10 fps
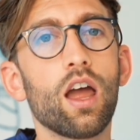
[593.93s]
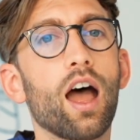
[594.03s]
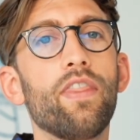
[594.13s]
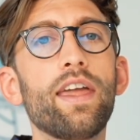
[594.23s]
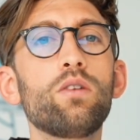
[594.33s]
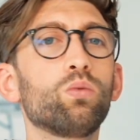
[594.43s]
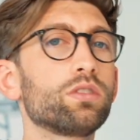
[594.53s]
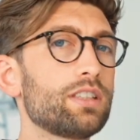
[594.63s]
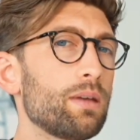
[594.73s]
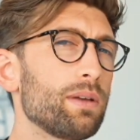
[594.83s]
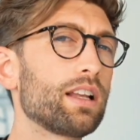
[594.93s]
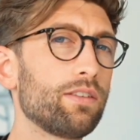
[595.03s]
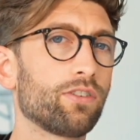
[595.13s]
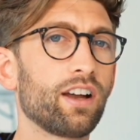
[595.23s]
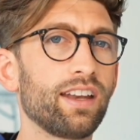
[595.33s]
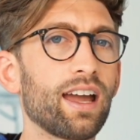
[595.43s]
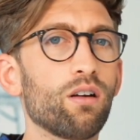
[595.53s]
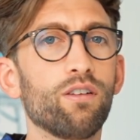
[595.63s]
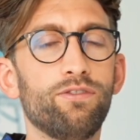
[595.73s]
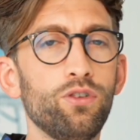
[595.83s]
and then we'll typically find out
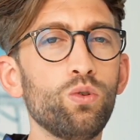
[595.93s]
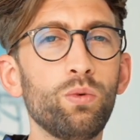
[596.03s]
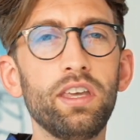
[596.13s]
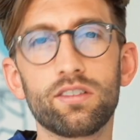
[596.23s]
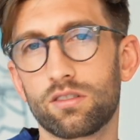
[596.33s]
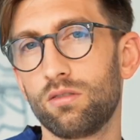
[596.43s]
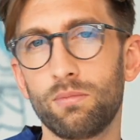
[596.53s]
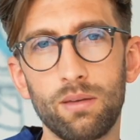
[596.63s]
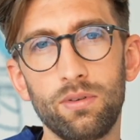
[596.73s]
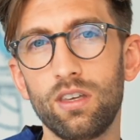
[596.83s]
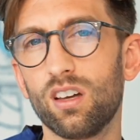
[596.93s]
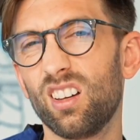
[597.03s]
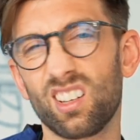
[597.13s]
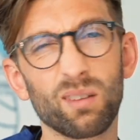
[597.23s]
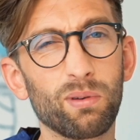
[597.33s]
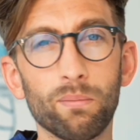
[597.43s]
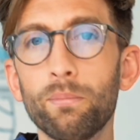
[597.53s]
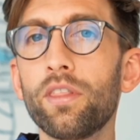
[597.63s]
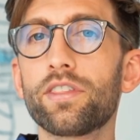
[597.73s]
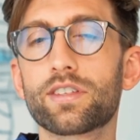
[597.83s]
a few weeks to maybe a couple of
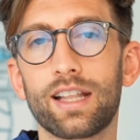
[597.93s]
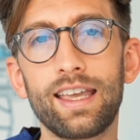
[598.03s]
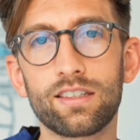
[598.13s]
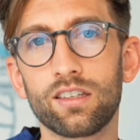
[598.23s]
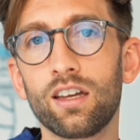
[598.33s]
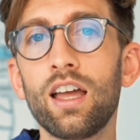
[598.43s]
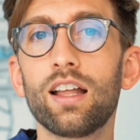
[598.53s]
months later